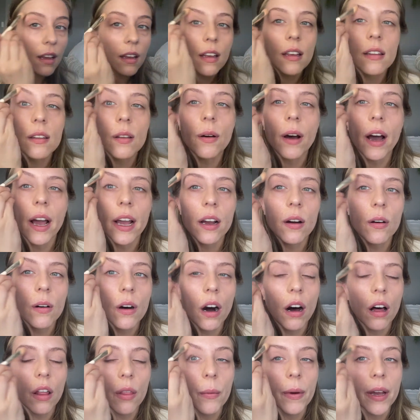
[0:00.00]
So I go
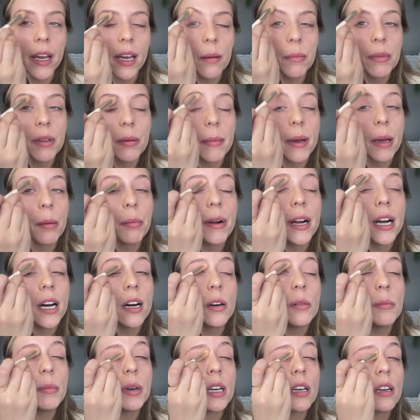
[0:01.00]
all the way up to my
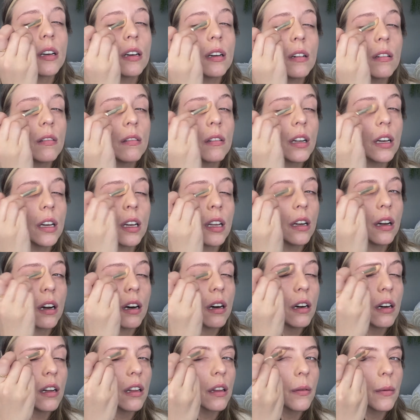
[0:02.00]
brow bone and
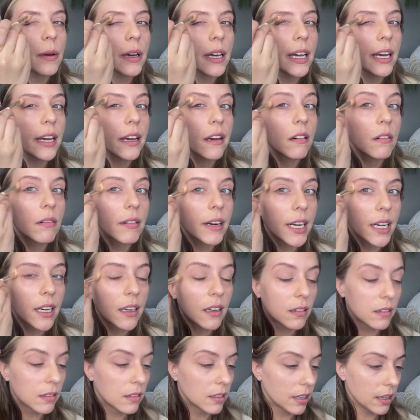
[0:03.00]
all the way
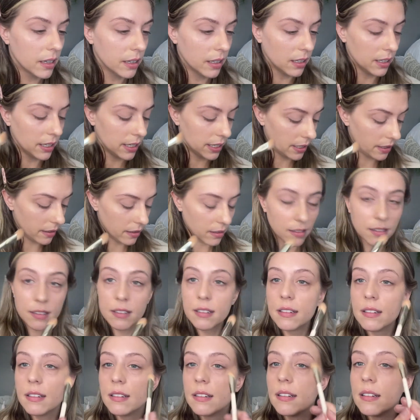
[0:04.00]
around the lid.
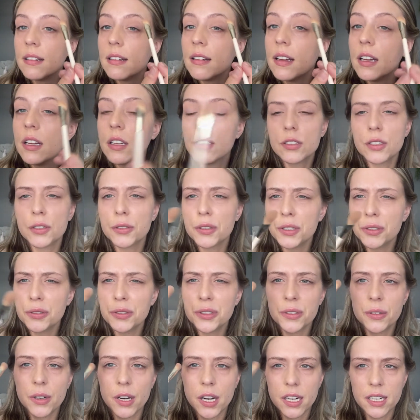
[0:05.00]
Don't go
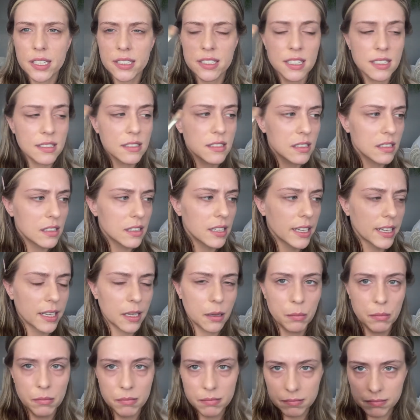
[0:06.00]
too hard. It does look like
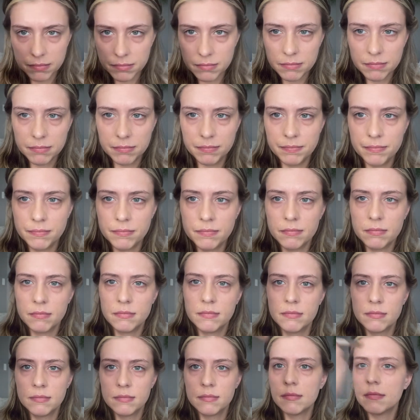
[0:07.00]
I'm
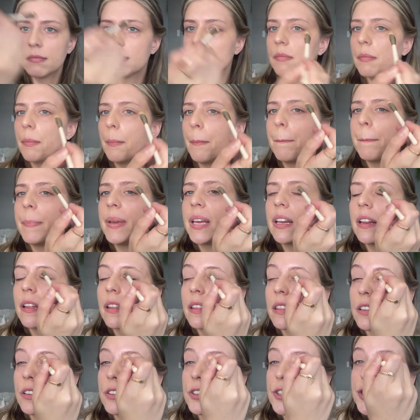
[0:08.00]
beating
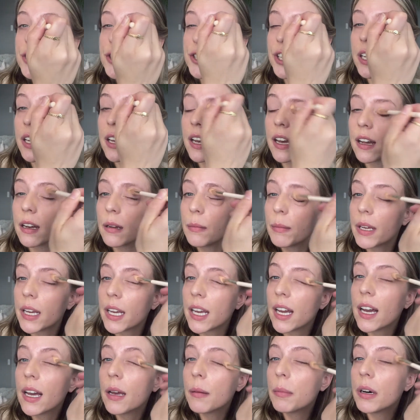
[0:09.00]
the shit out of my
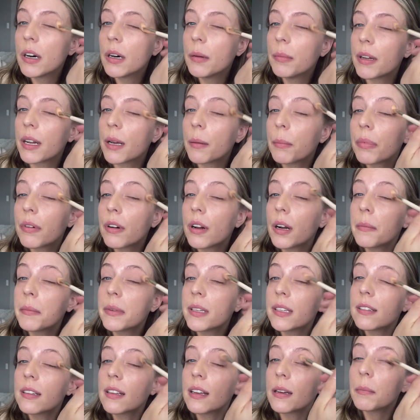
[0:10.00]
eyeball, but I
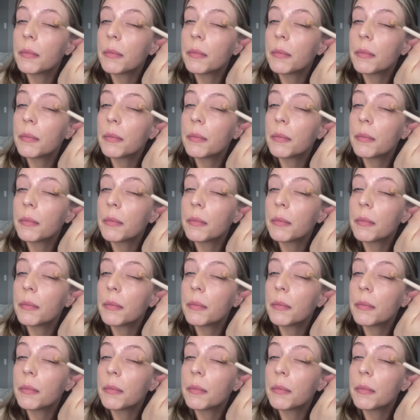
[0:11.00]
promise I'm